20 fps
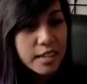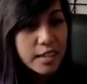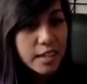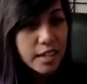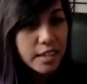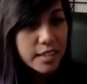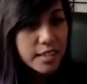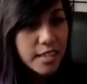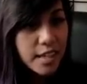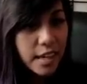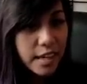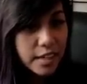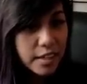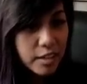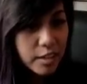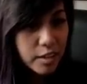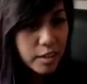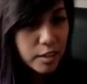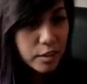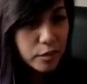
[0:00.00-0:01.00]
He got a
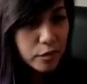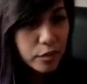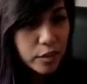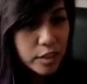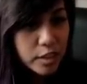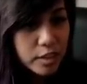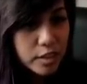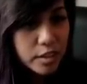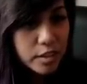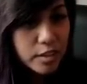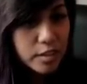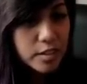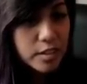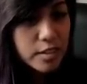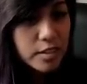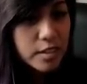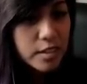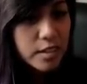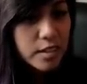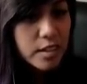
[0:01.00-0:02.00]
tiger on the field,
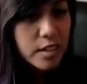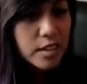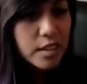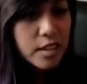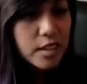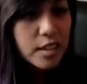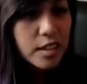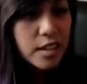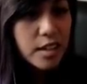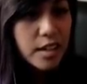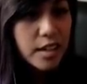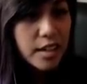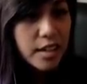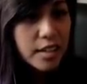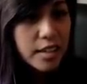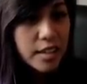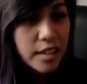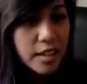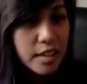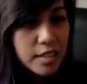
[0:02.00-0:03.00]

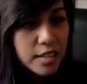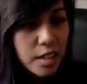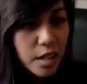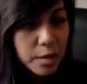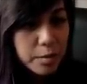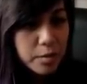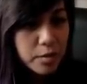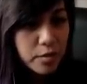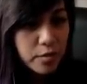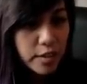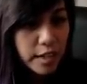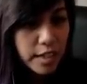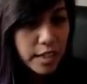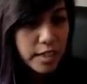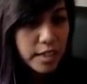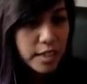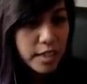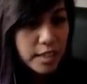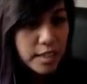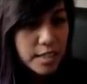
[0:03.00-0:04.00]
and then I topped a
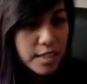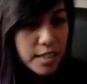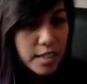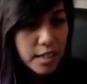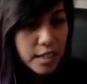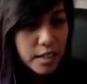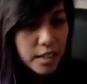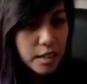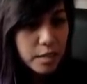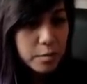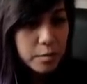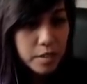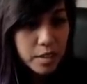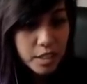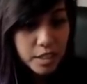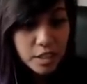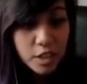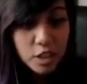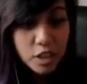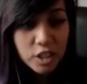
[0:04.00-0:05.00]
Vion, sent a
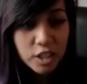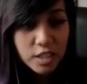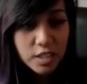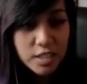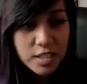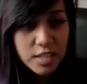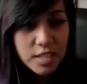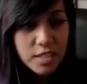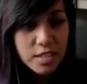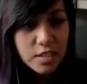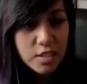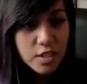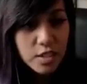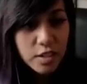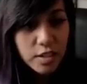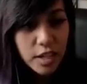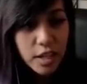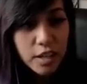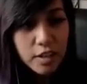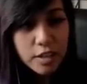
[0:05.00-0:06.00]
Malicious.
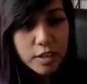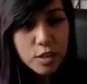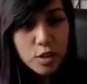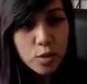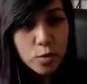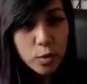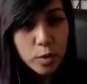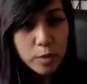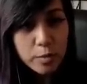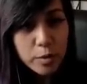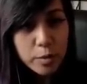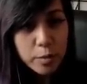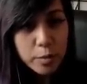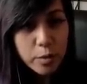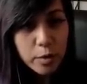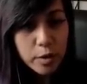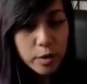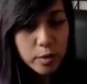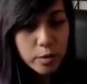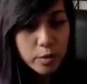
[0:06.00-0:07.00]
So now I swarm the
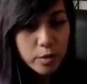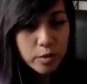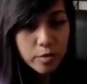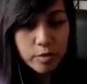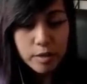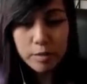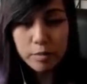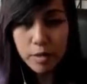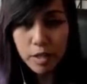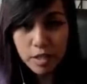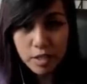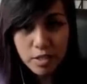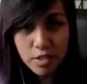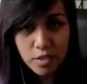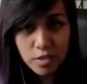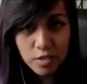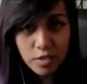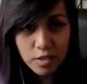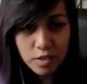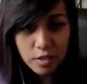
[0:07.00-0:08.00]
board with 3
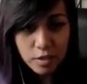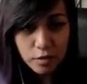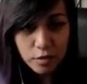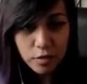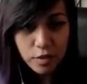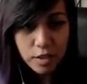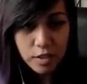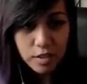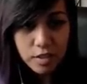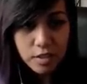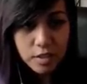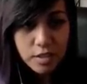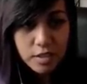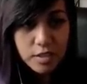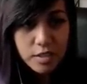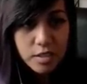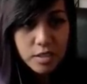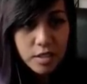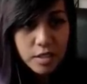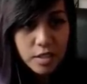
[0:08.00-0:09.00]
monsters on the field.